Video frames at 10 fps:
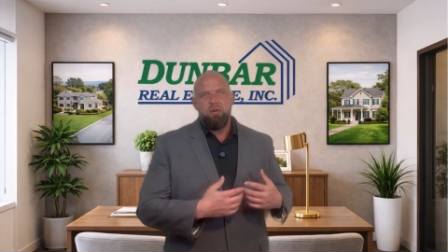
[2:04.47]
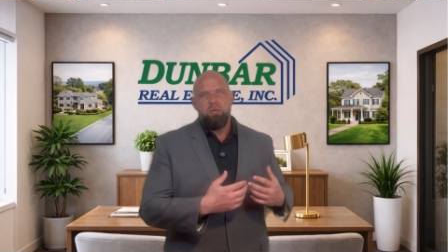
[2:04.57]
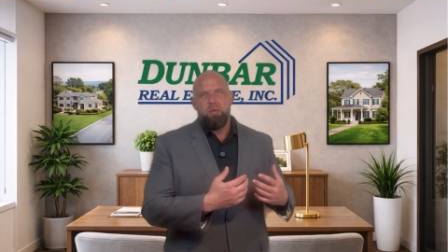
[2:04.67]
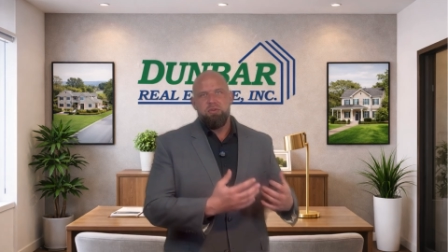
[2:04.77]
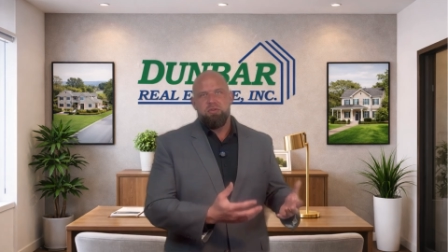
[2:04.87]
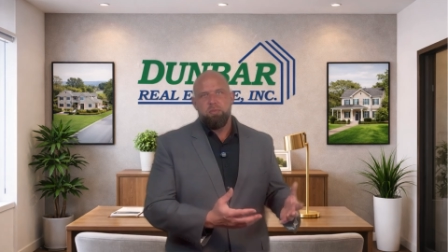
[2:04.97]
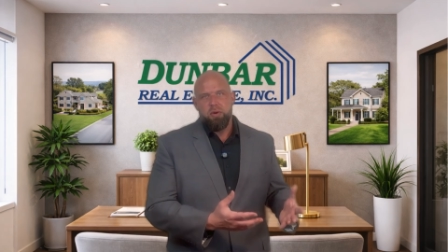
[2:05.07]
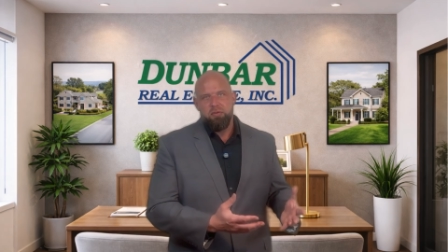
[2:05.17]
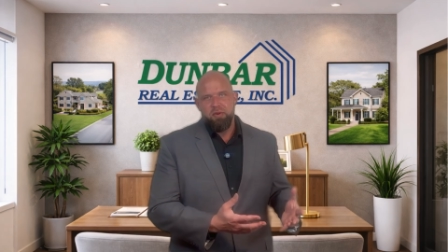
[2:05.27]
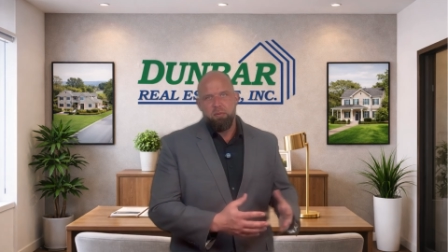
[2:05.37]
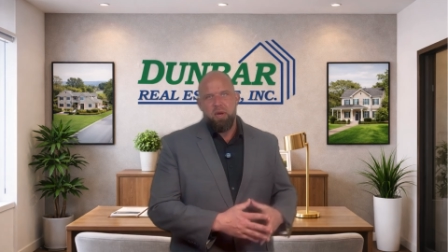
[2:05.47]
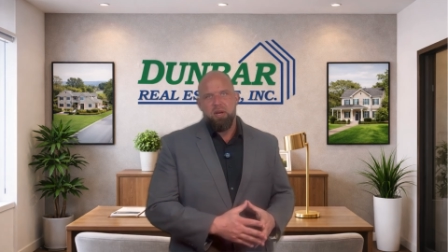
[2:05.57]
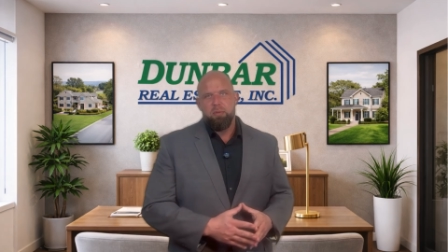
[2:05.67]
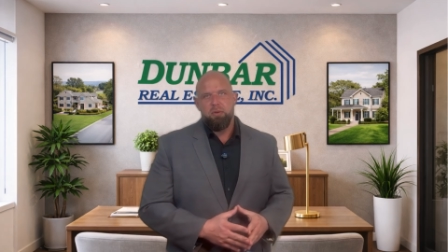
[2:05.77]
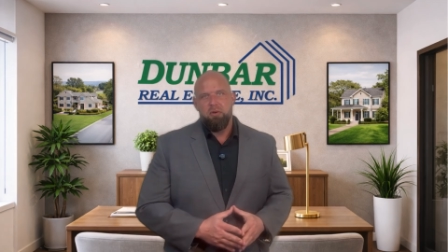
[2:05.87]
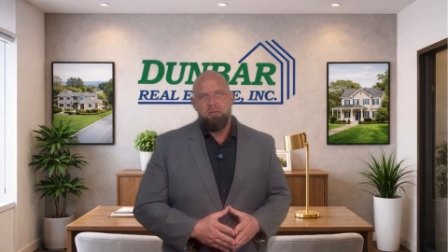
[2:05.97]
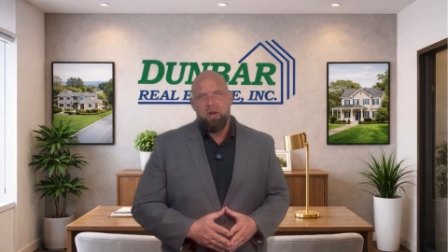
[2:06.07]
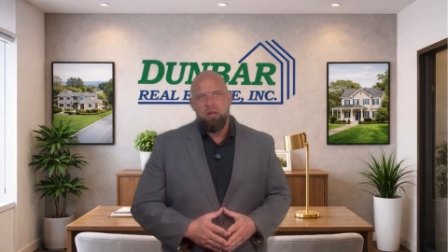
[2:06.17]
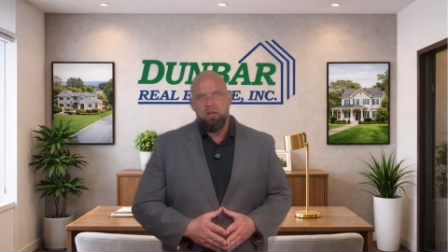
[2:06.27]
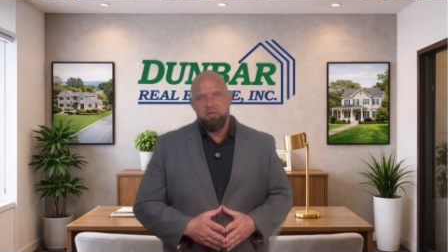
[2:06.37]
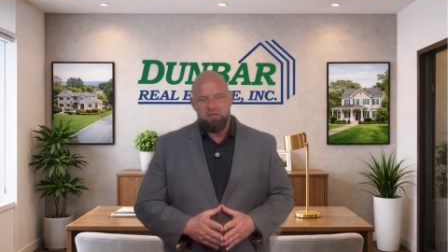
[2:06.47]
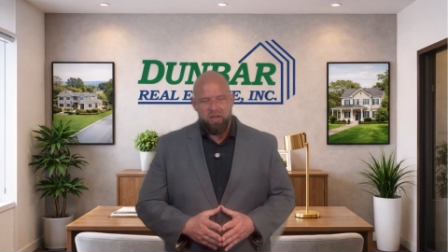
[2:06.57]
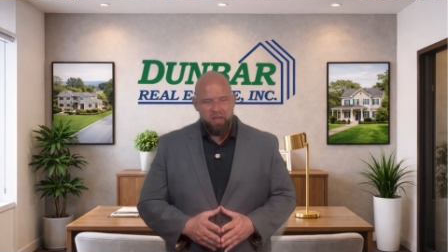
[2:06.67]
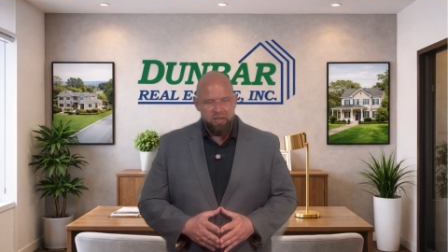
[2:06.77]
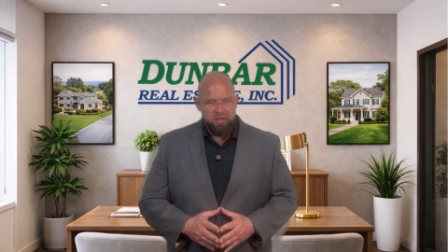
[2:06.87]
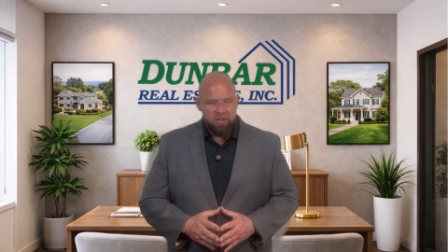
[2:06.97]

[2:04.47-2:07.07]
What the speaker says: what your perfect buyer profile looks like.